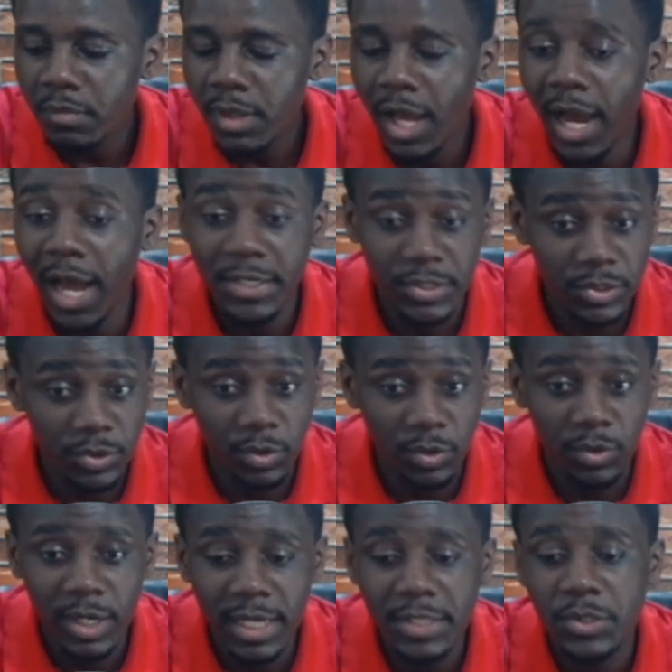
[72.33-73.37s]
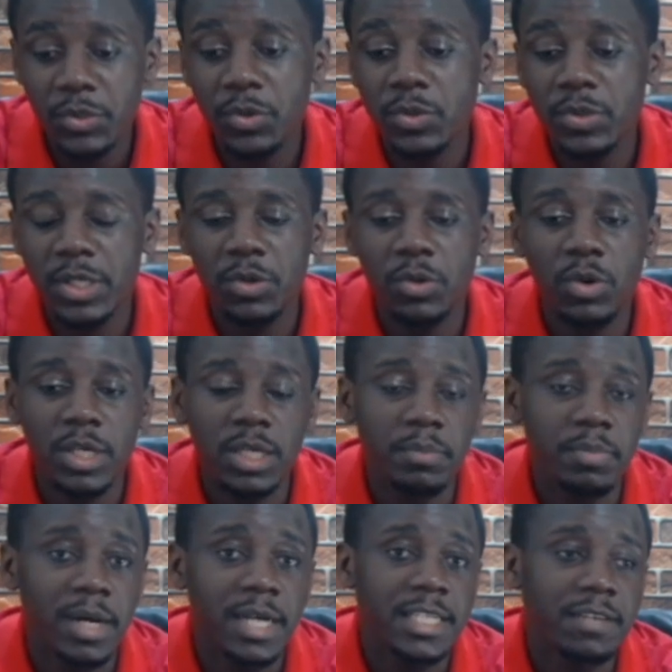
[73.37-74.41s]
Arsenal. Let's go to the
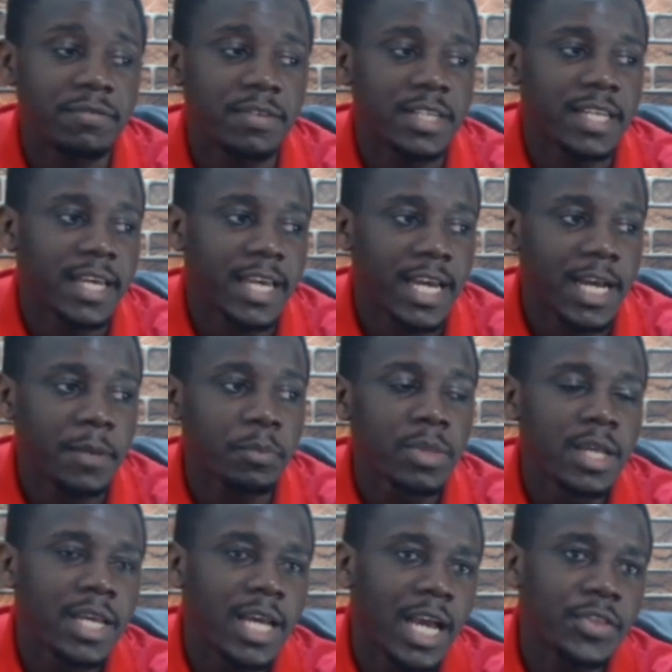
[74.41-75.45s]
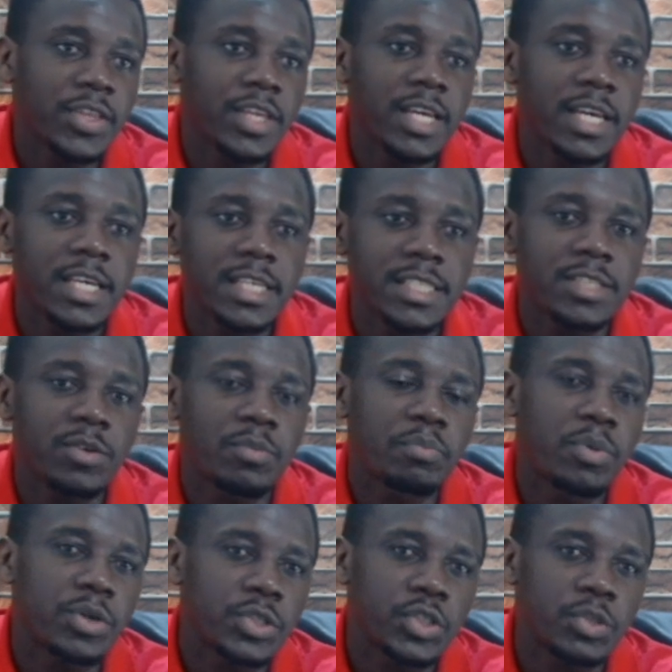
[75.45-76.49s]
goalkeeper, David De Gea. I think his
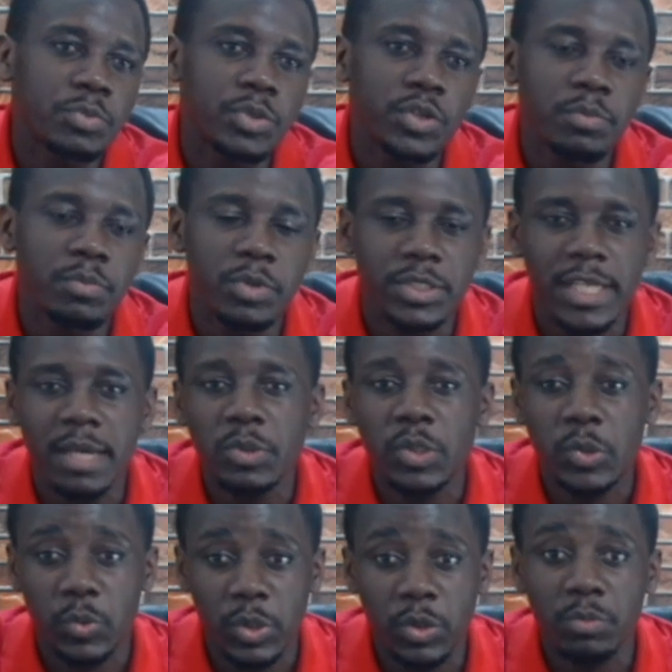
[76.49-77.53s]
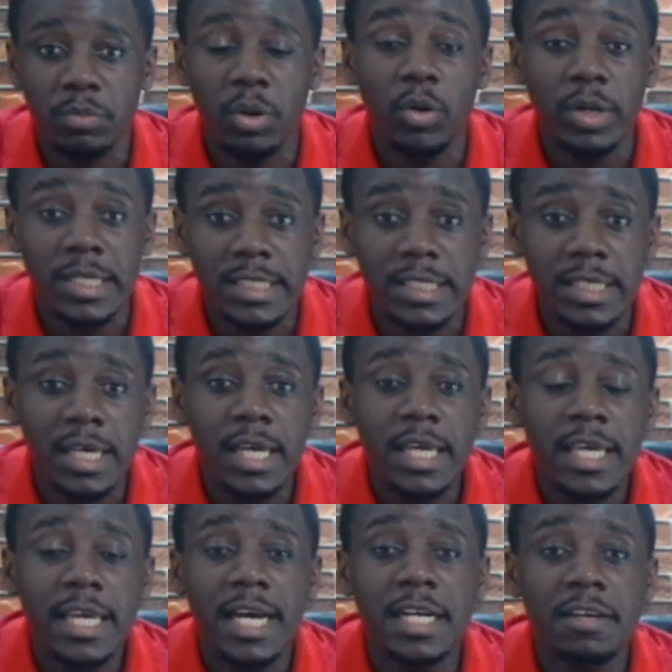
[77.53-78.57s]
ball distribution most times was really on point.
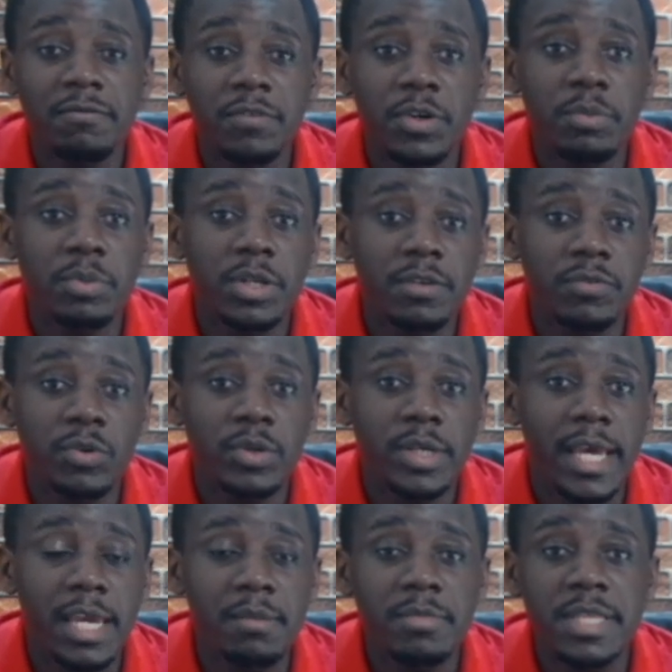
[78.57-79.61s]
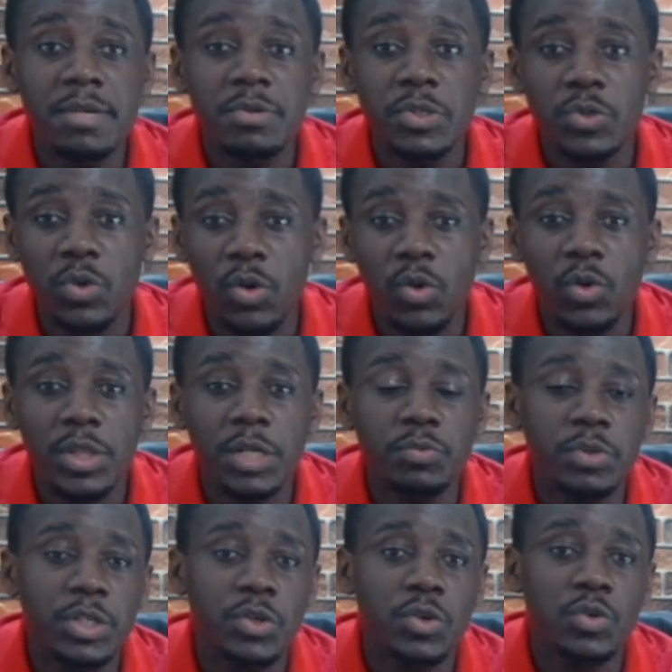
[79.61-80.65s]
He had a very beautiful game. There is no goal that
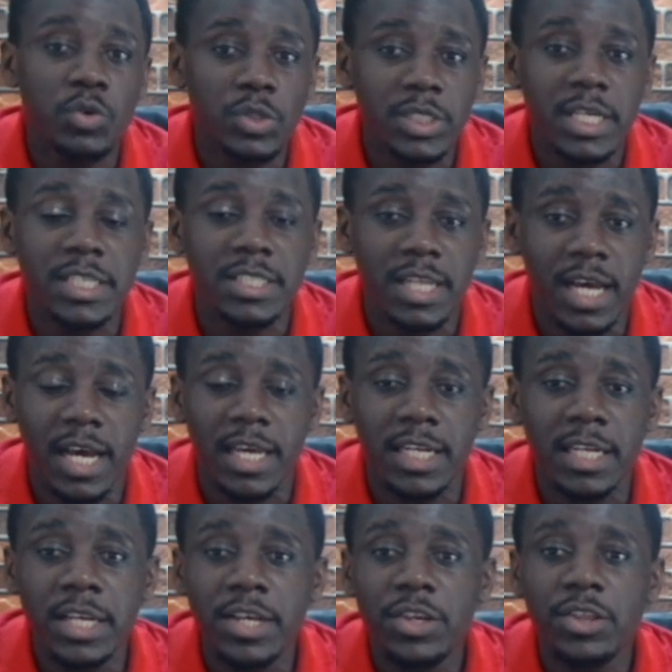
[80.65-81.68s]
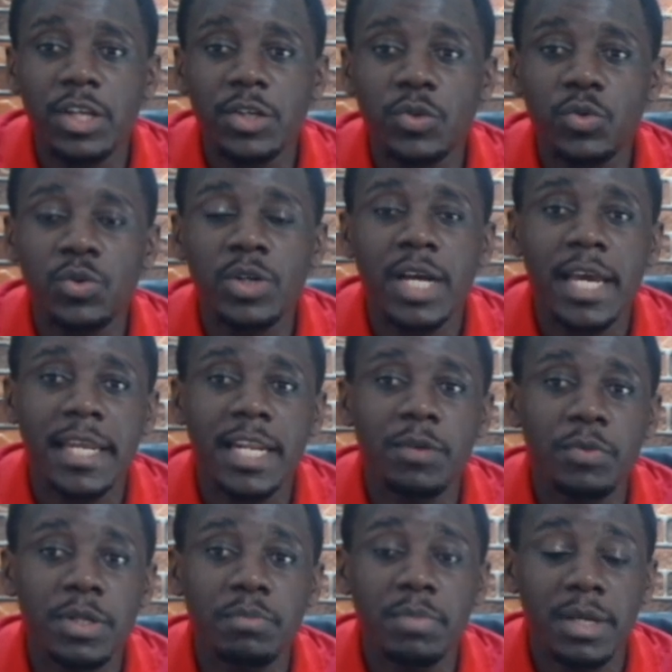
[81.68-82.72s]
really crossed his line that you could go ahead and
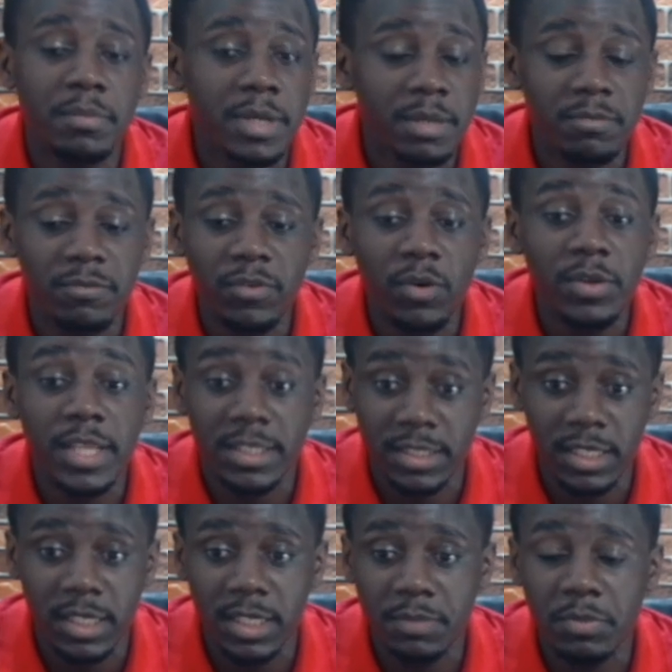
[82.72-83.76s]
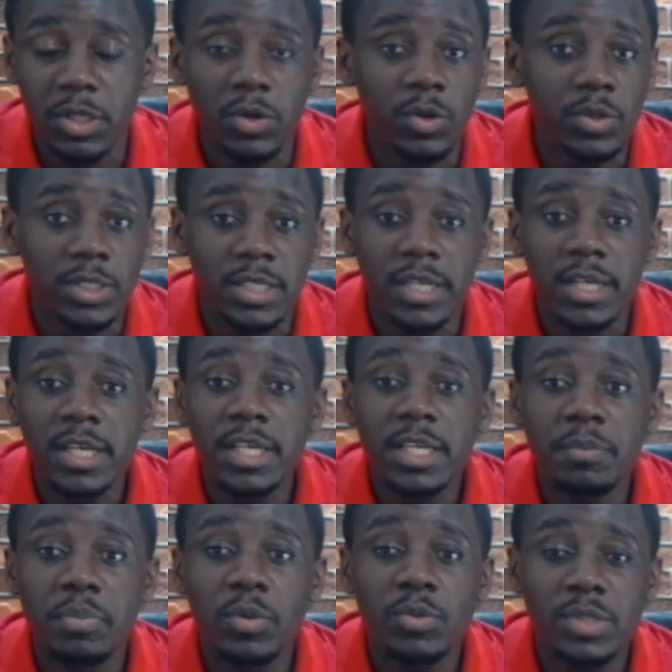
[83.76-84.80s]
really blame him for. That's it, because he
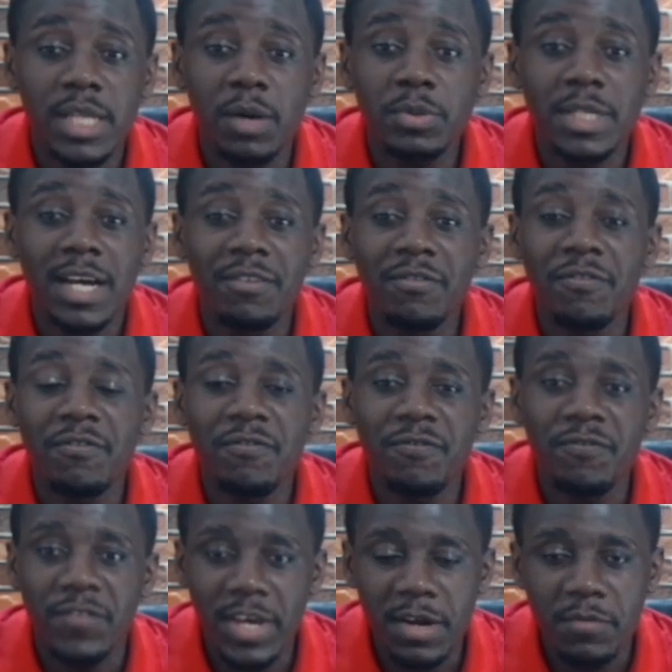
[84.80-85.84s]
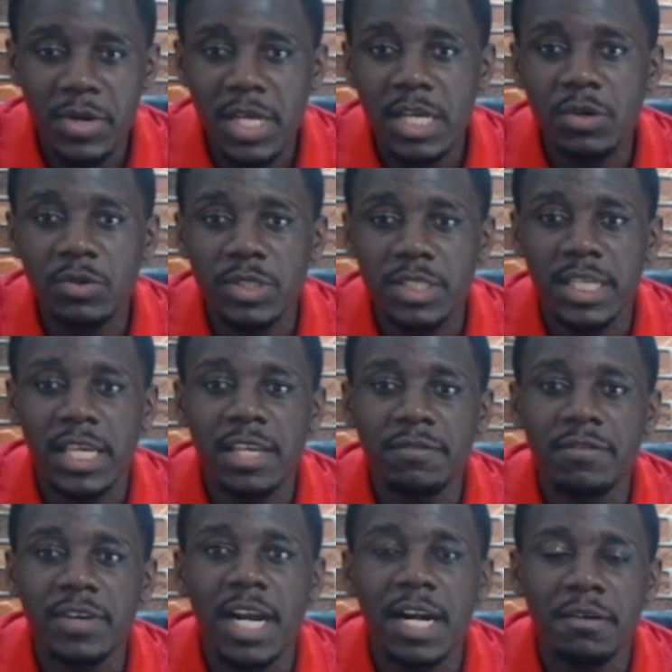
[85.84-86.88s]
pulls out a very good
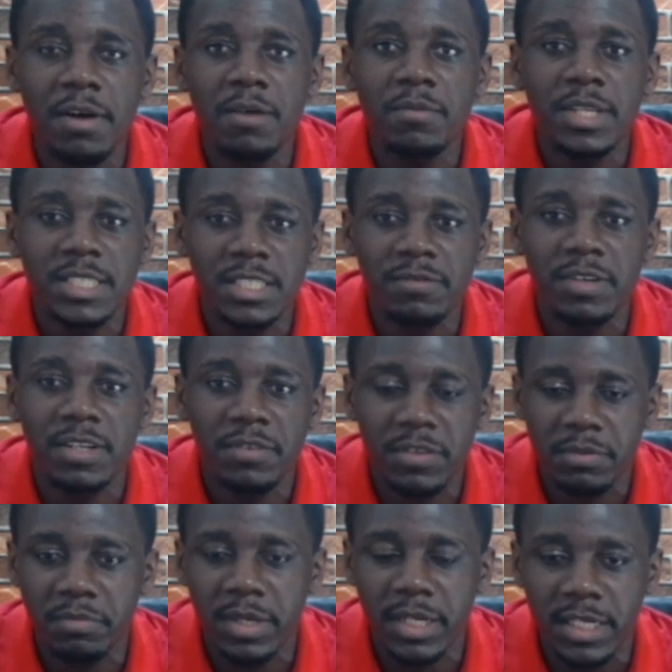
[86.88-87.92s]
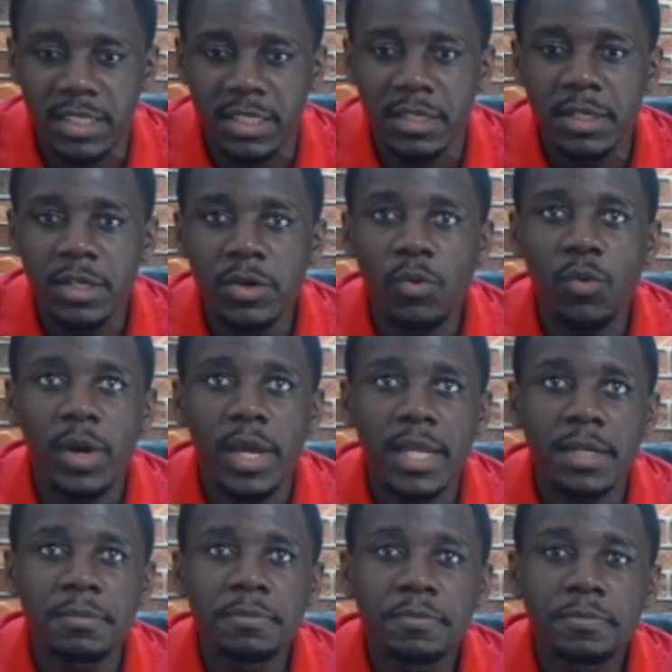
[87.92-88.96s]
save around the 75th minute
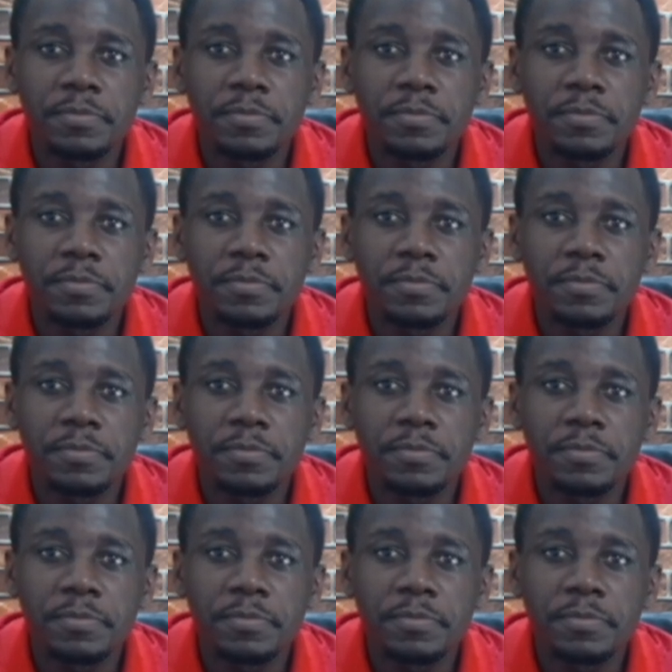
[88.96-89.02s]
when